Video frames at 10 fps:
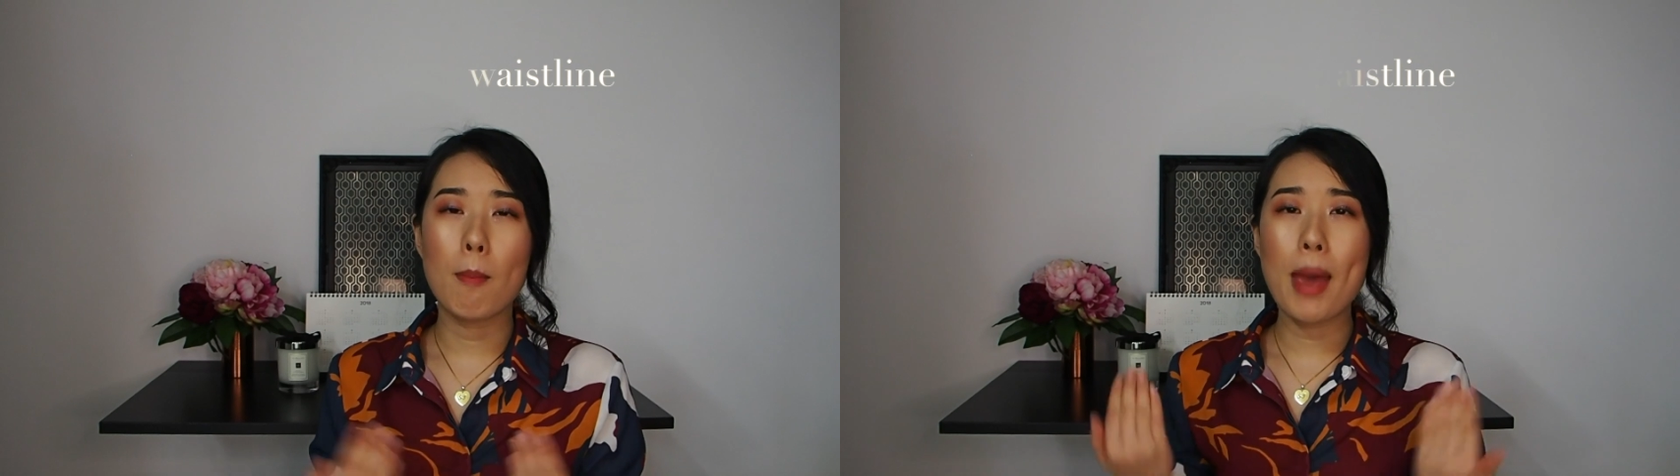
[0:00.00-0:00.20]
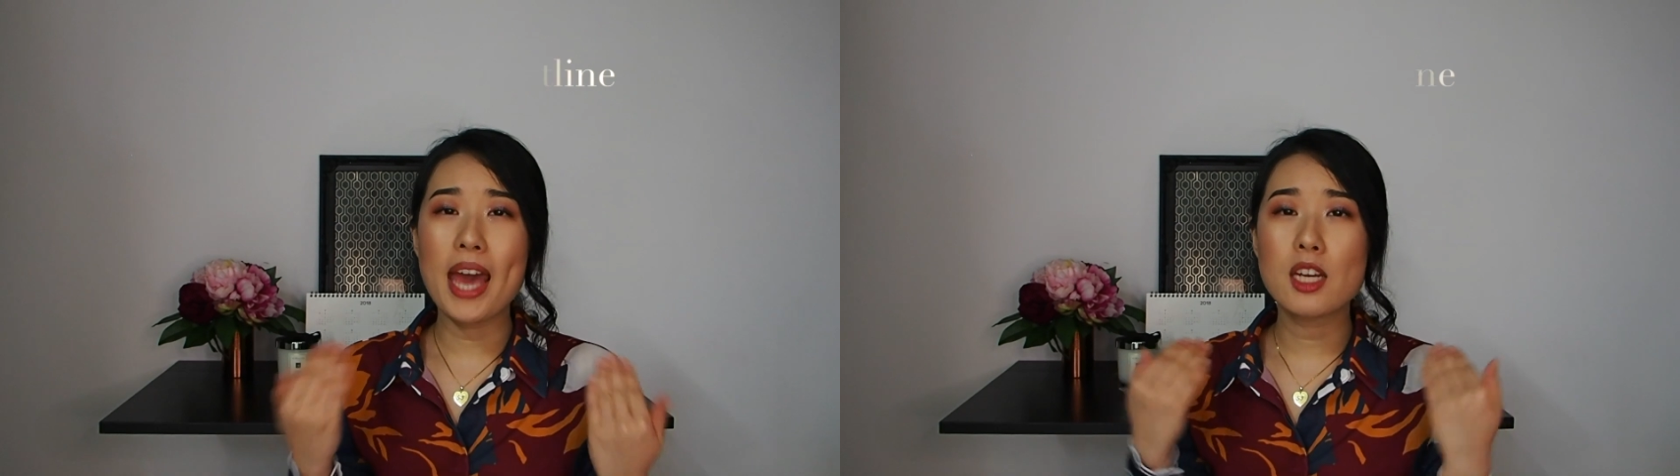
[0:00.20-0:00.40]

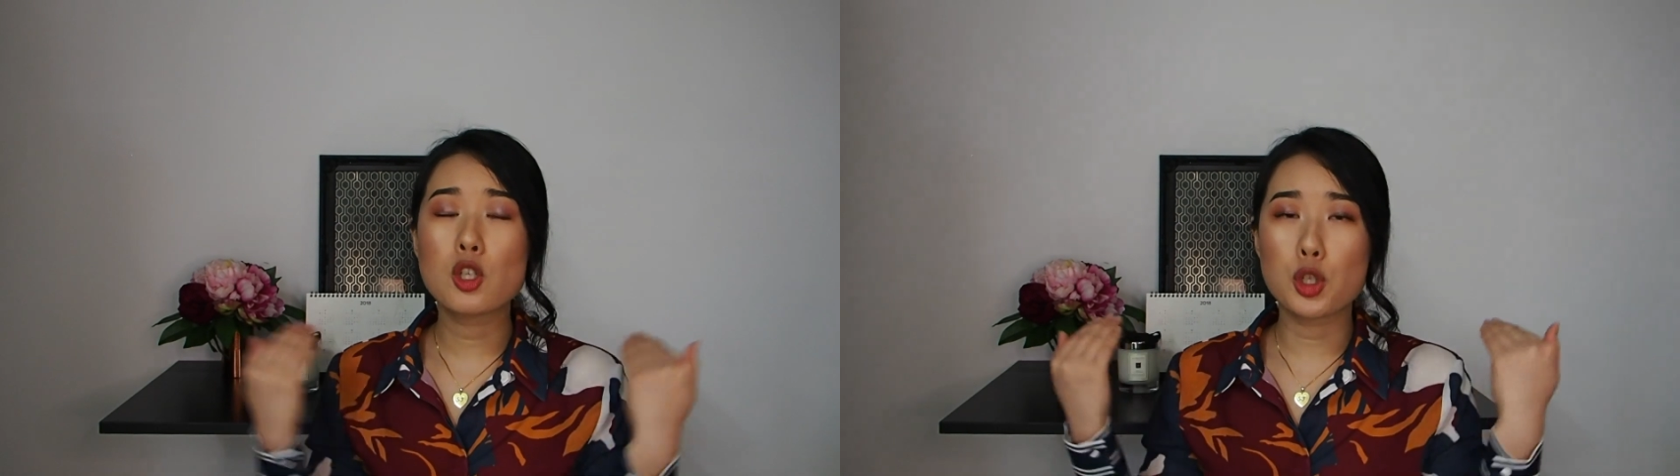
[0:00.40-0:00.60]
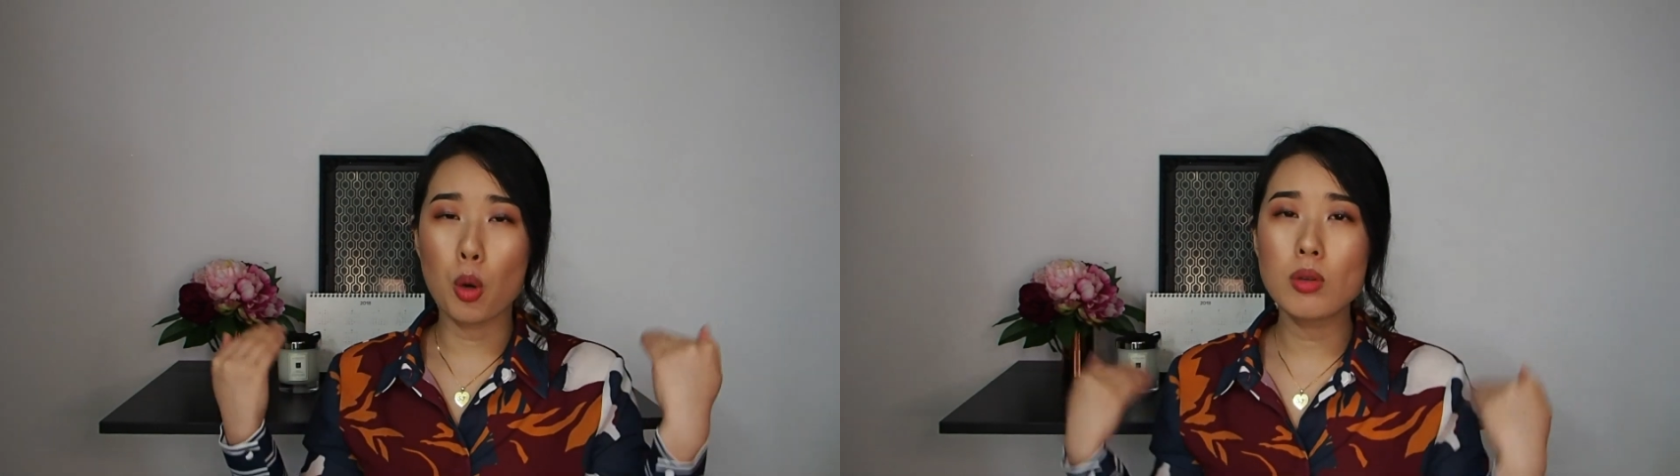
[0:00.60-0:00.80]
padded
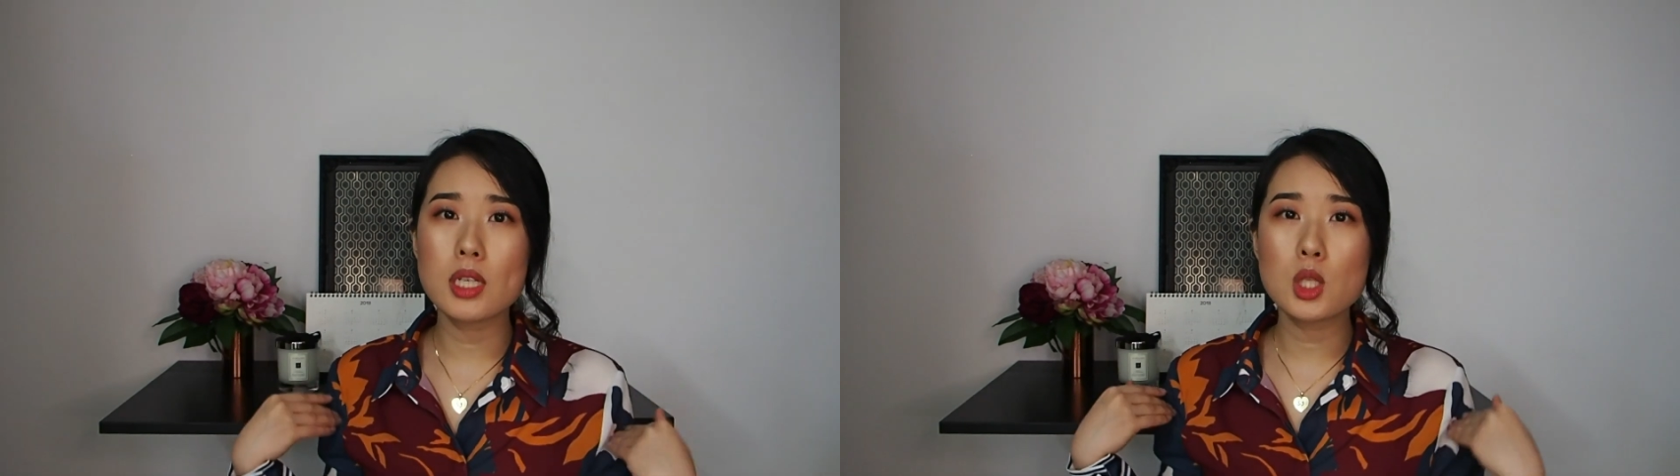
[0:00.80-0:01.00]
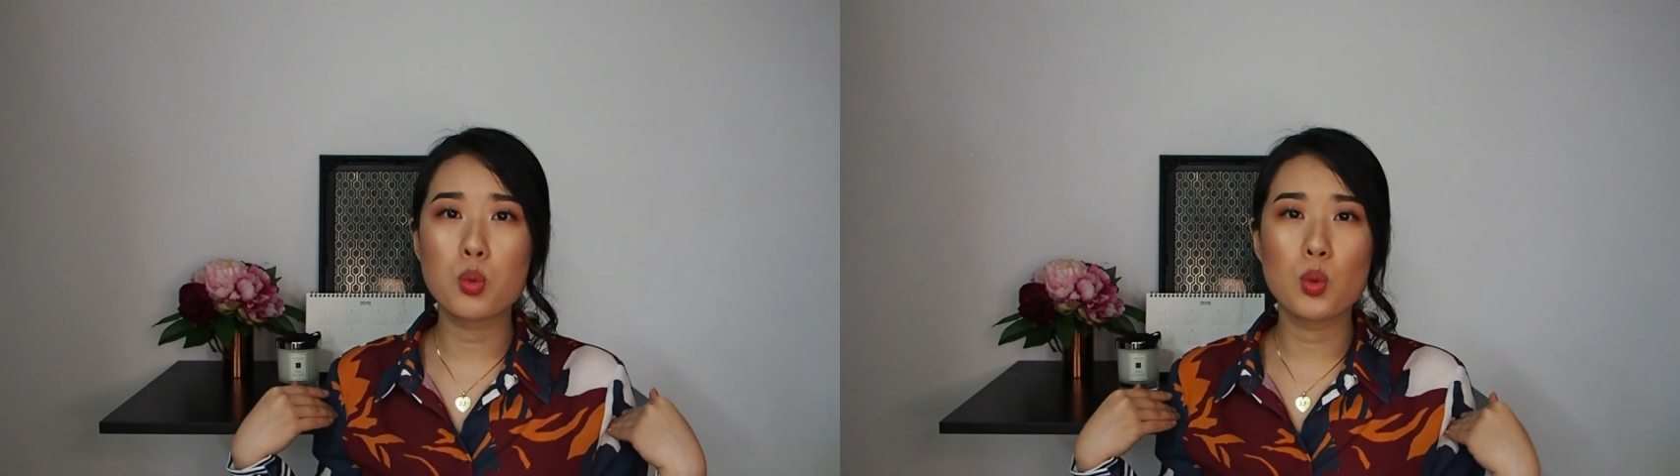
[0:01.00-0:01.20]

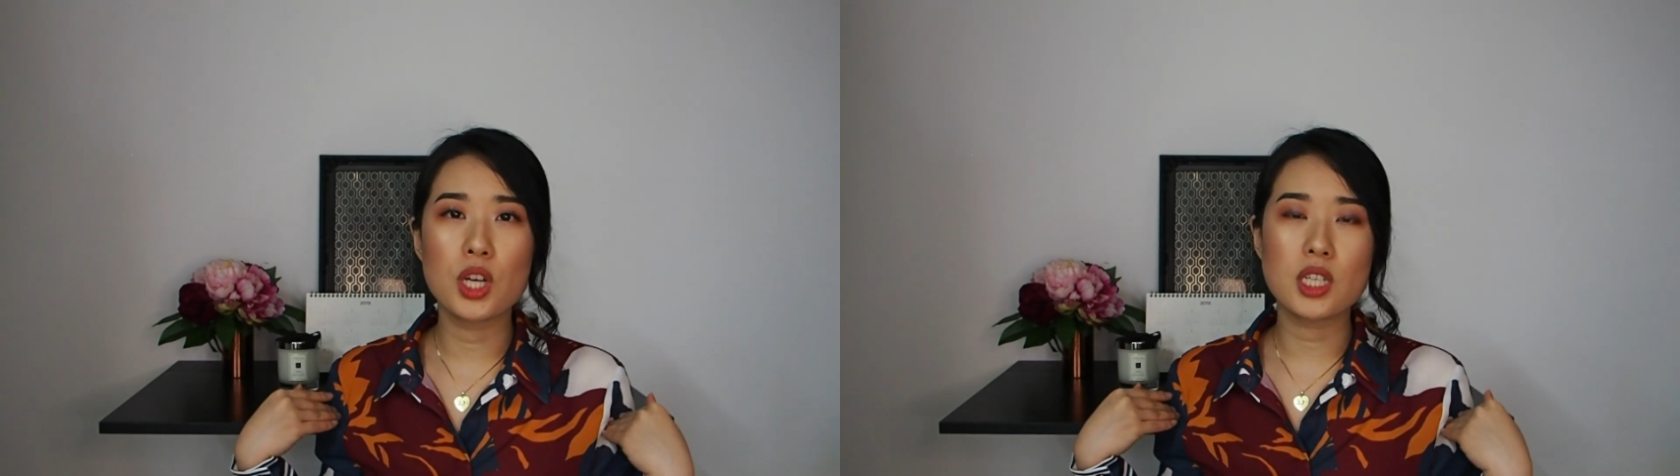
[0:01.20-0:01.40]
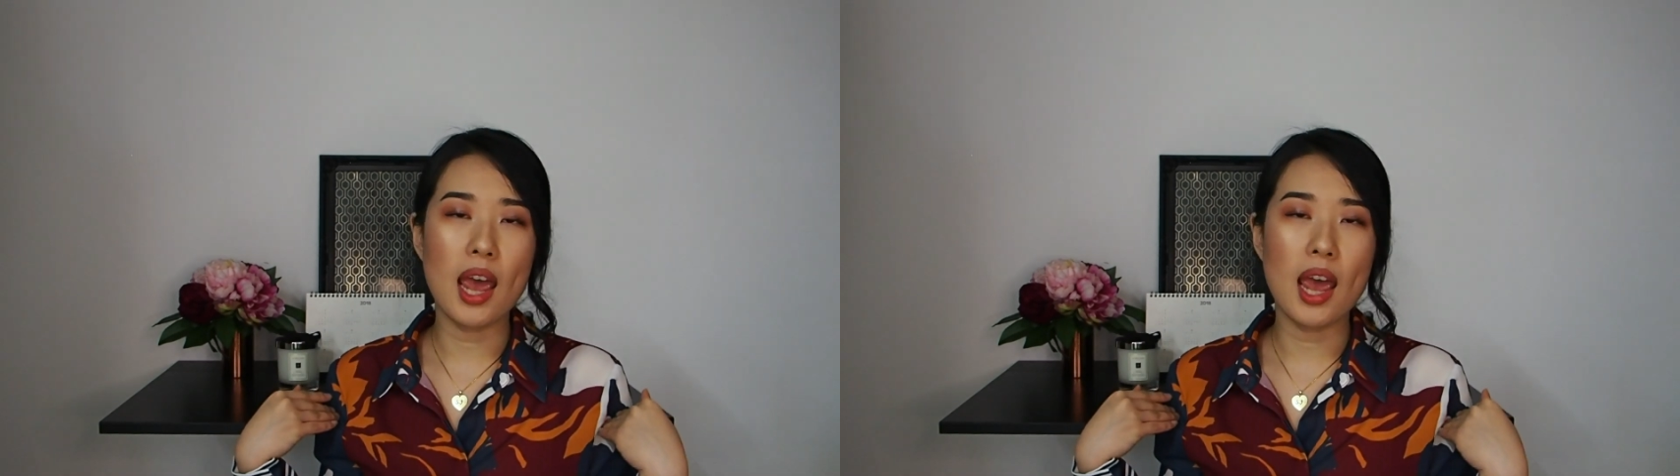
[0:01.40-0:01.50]
shoulders would